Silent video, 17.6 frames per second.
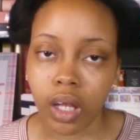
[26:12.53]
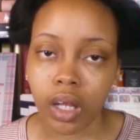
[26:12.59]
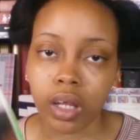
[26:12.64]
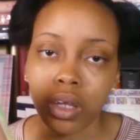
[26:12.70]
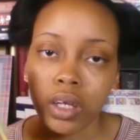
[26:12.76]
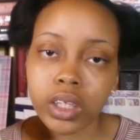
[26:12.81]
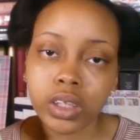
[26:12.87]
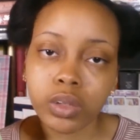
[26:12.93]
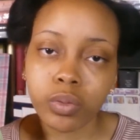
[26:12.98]

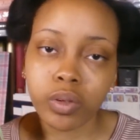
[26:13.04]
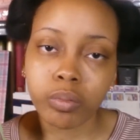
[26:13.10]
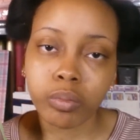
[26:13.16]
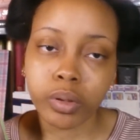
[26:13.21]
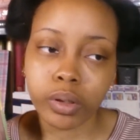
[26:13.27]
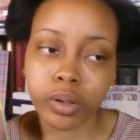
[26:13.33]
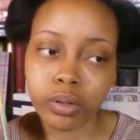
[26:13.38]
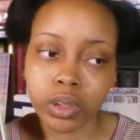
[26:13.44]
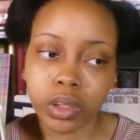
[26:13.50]
This one
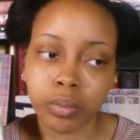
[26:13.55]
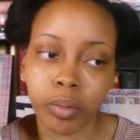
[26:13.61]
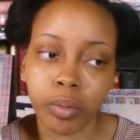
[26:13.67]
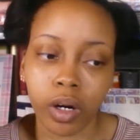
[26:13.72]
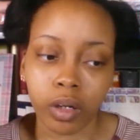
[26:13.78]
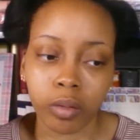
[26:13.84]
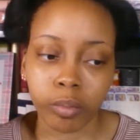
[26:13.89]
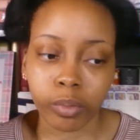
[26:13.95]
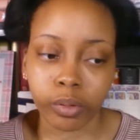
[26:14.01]
builds
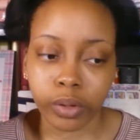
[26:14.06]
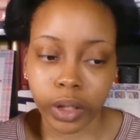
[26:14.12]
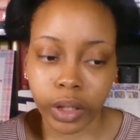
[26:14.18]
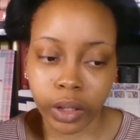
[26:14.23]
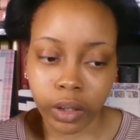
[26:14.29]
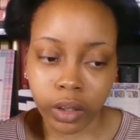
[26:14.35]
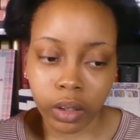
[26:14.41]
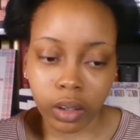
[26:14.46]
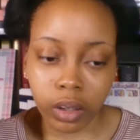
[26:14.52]
upon
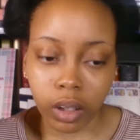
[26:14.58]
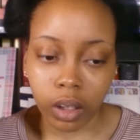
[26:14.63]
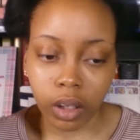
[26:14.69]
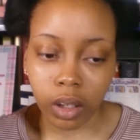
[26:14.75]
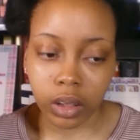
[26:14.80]
prayer